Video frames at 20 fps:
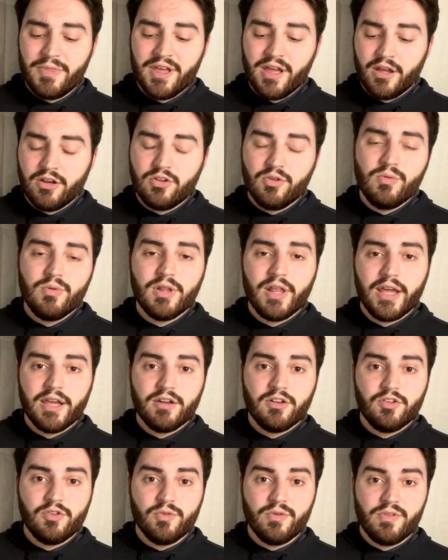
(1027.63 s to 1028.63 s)
I do like
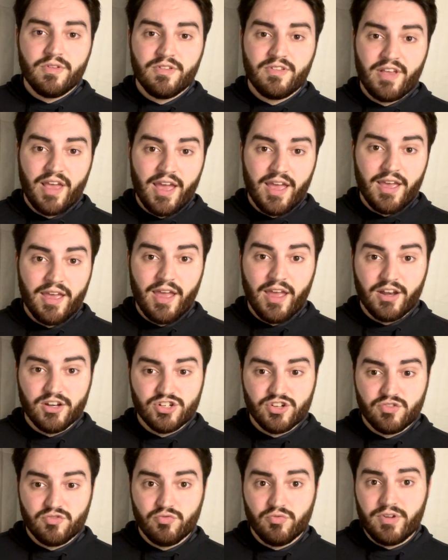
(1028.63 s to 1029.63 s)
to say and
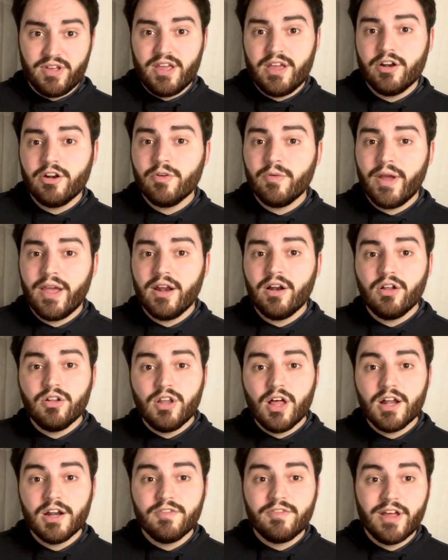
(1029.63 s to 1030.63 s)
just reiterate a lot
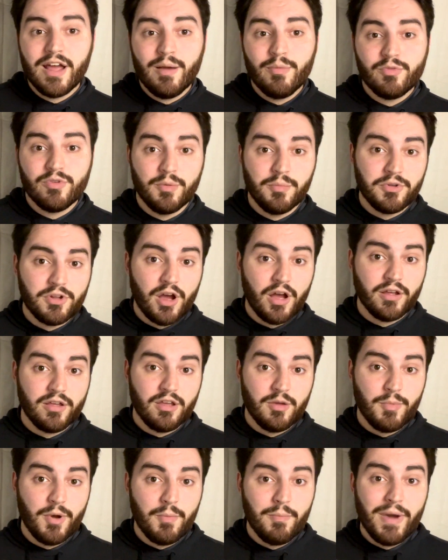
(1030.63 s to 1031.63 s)
of times when I'm talking
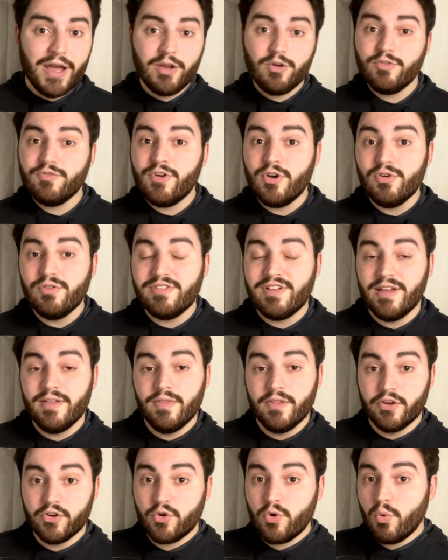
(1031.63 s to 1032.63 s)
about microphones and their
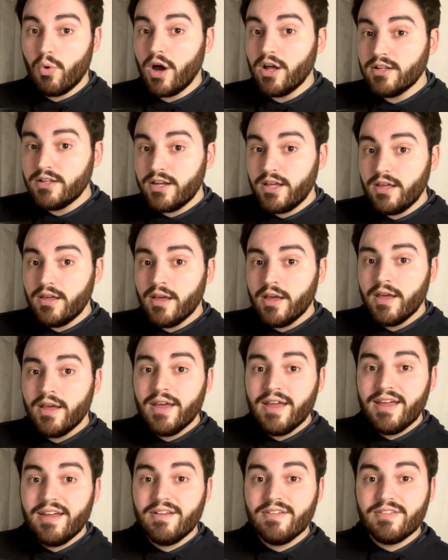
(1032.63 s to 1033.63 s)
quality
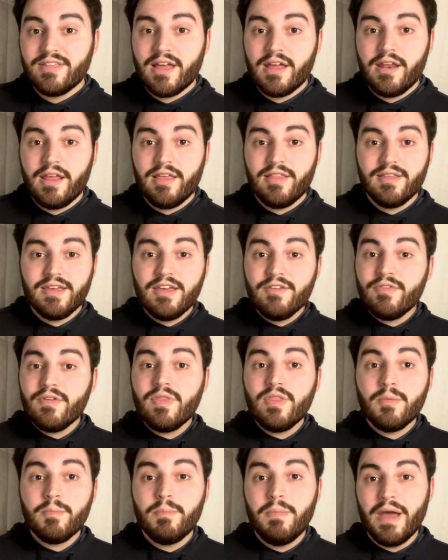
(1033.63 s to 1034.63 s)
is that even the
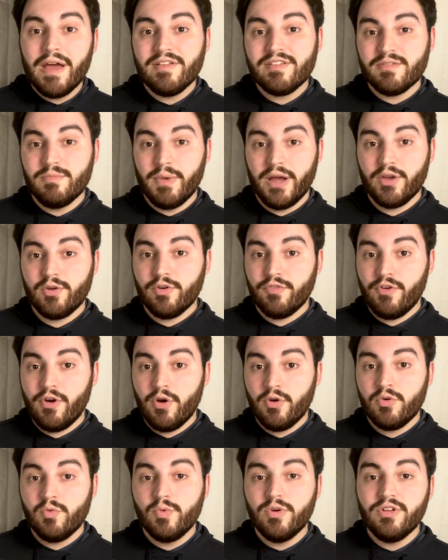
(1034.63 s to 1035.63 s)
best
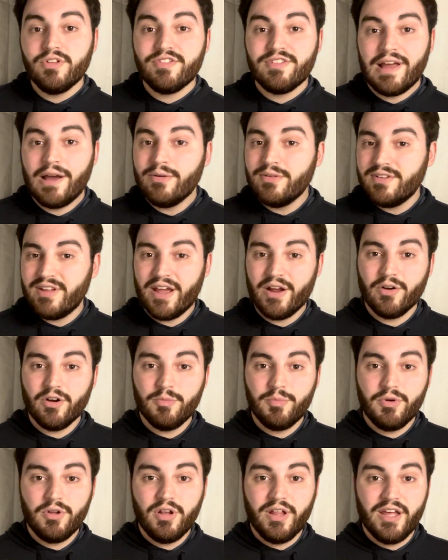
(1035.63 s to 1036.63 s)
microphone will sound
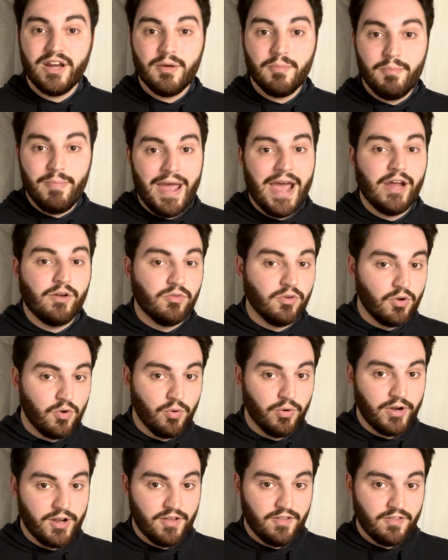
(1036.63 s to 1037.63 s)
terrible in a bad
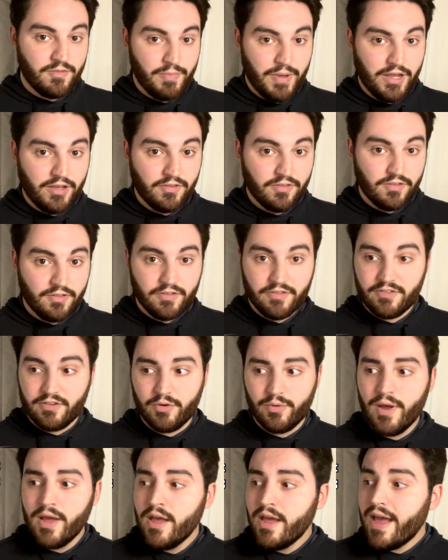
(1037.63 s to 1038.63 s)
recording space. So
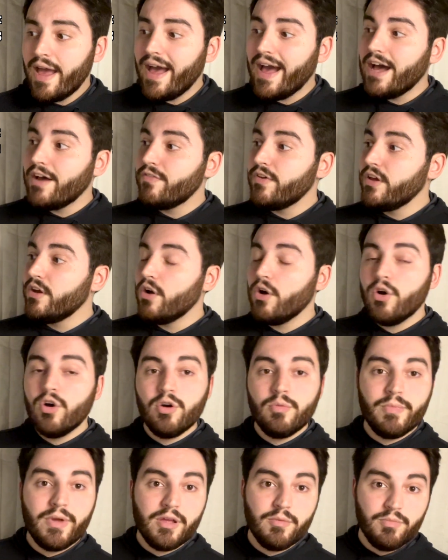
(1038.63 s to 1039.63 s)
having a
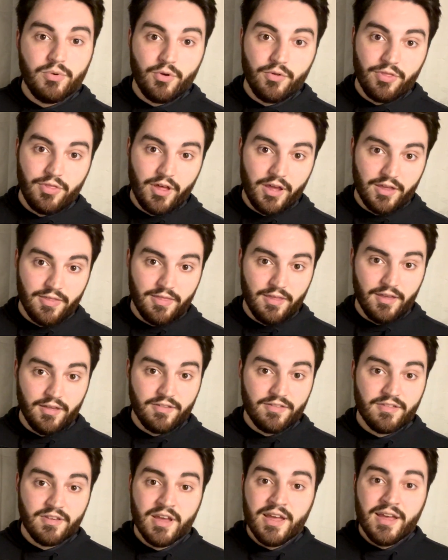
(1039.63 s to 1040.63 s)
homemade booth like this
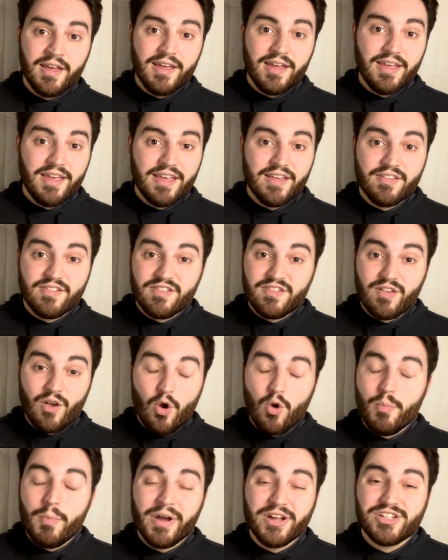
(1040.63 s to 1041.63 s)
is so
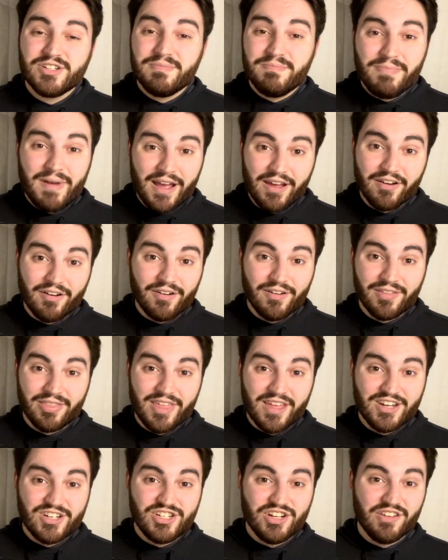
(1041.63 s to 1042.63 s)
much better than
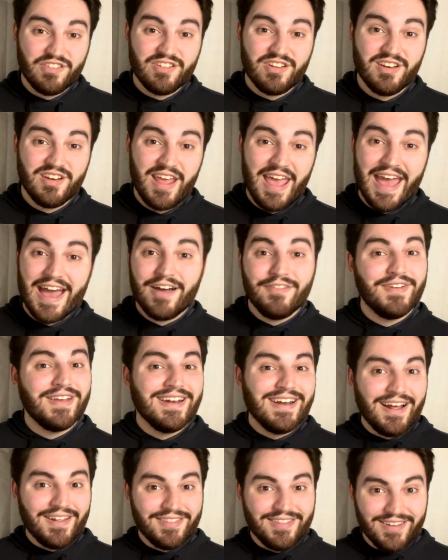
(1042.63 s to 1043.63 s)
just having
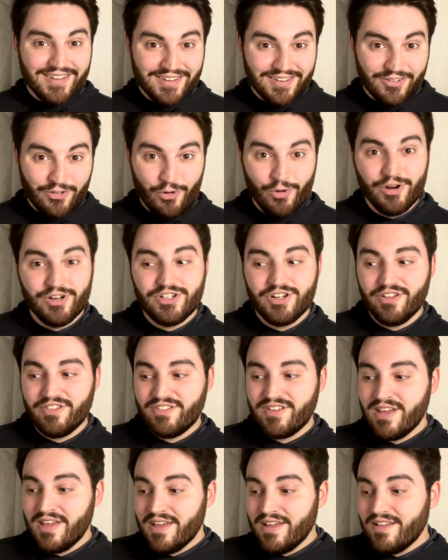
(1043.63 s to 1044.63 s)
nothing or just
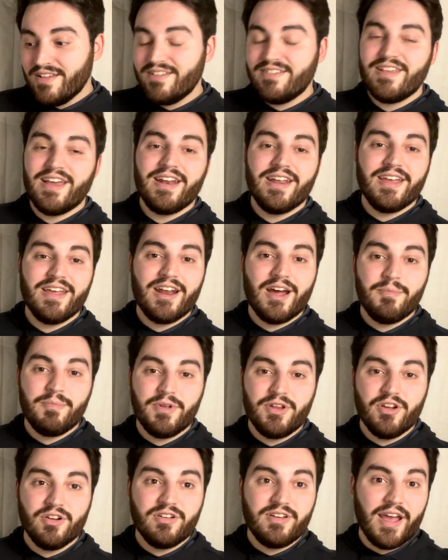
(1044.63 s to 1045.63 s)
setting it up in
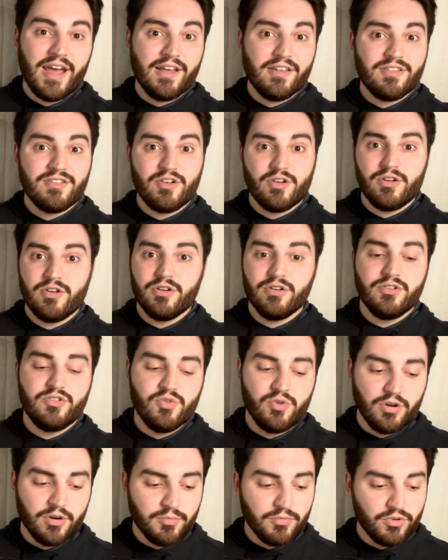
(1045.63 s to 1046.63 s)
your desk or your
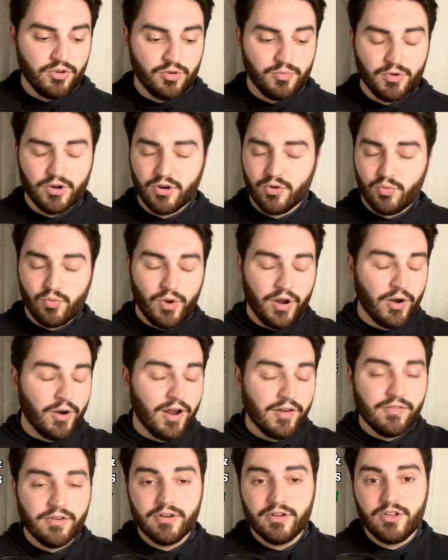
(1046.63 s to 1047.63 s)
dorm room or
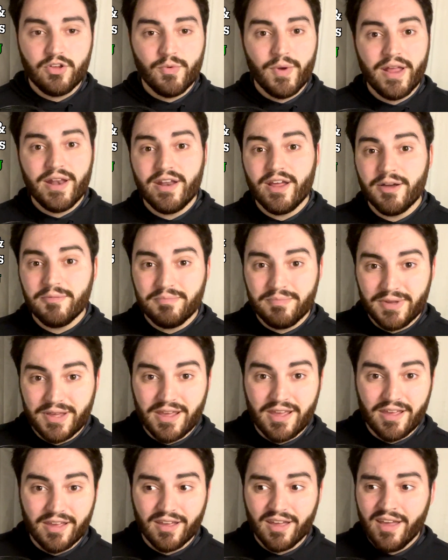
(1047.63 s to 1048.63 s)
wherever you end up
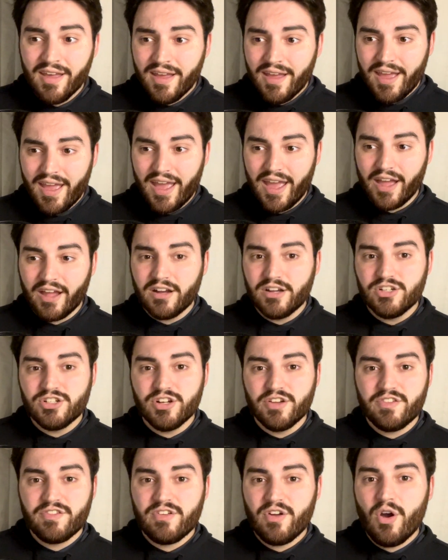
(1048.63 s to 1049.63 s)
being and
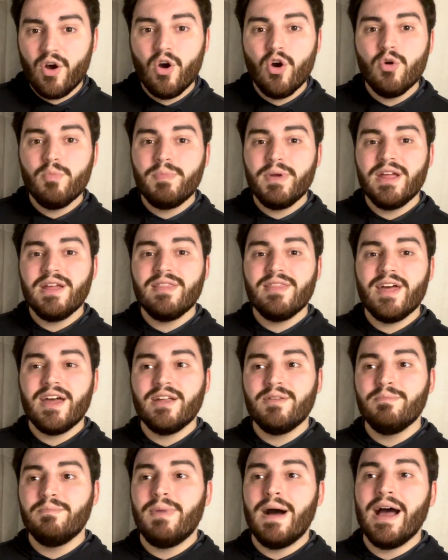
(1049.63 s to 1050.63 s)
just hoping
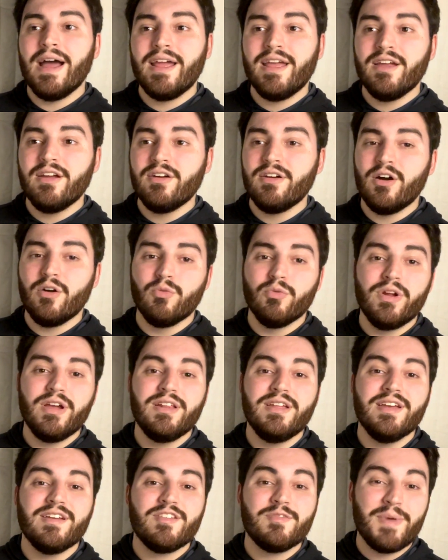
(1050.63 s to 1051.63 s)
that buying a really
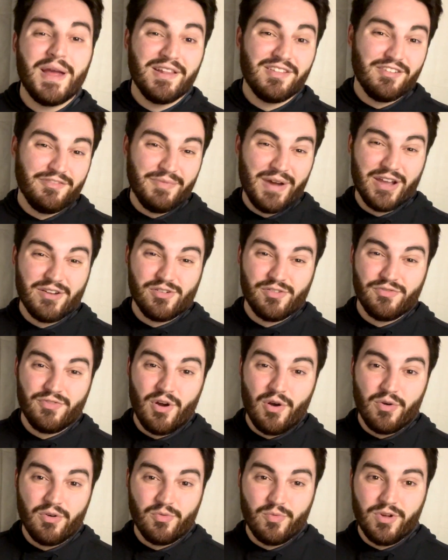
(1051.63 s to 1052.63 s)
expensive
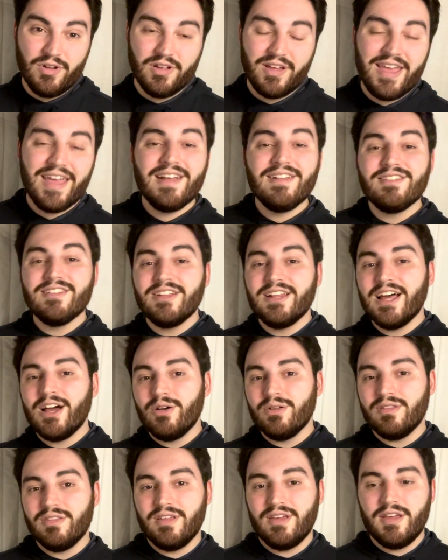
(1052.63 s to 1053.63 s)
microphone will cancel out
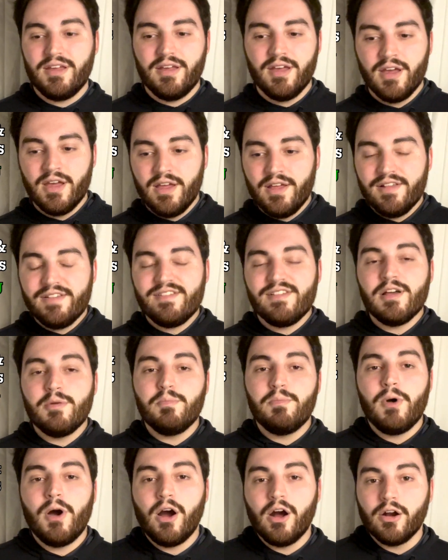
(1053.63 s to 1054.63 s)
the
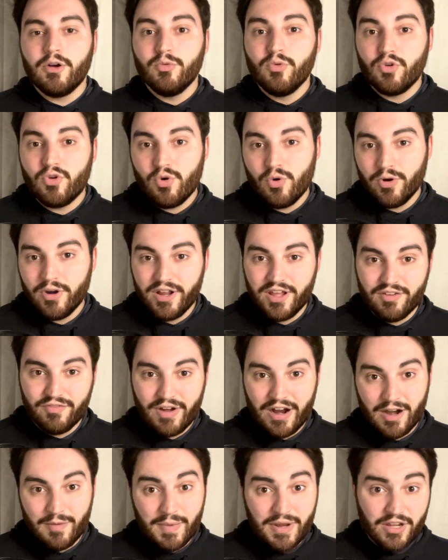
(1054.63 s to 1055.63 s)
subpar recording
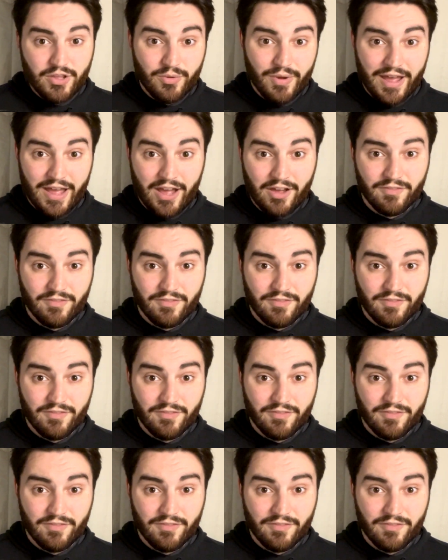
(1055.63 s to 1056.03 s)
environment you have.